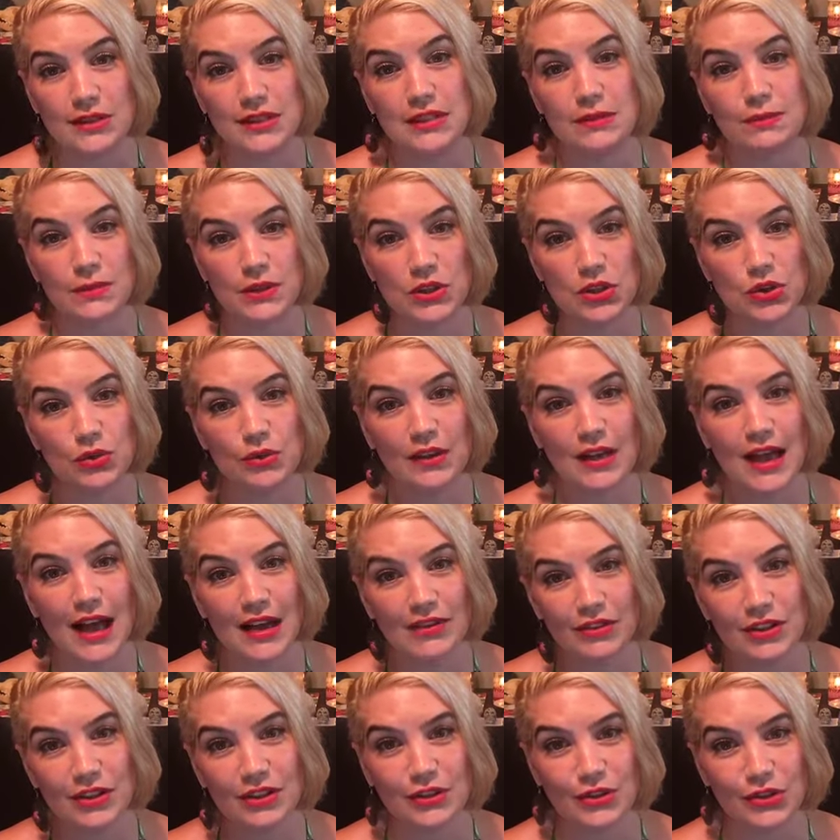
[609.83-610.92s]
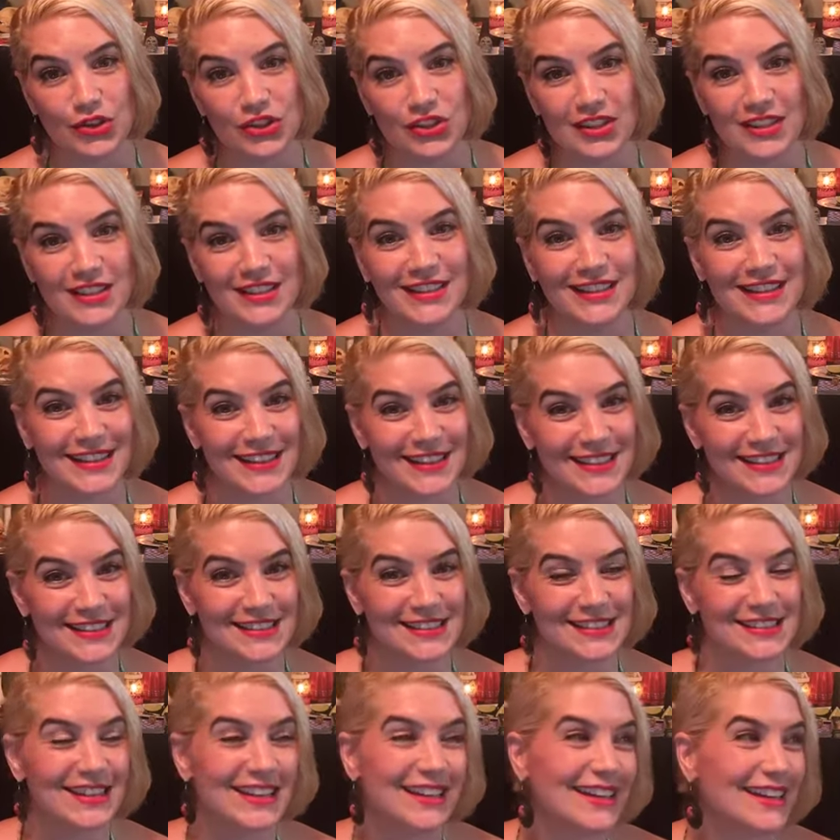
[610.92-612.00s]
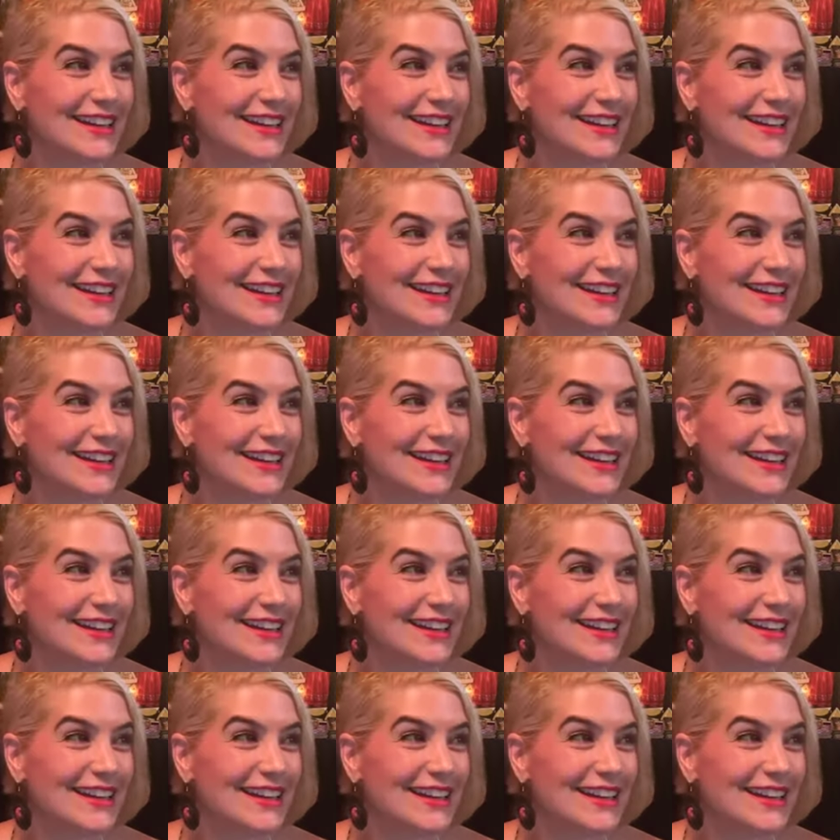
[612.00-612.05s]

Spiritual evolution is,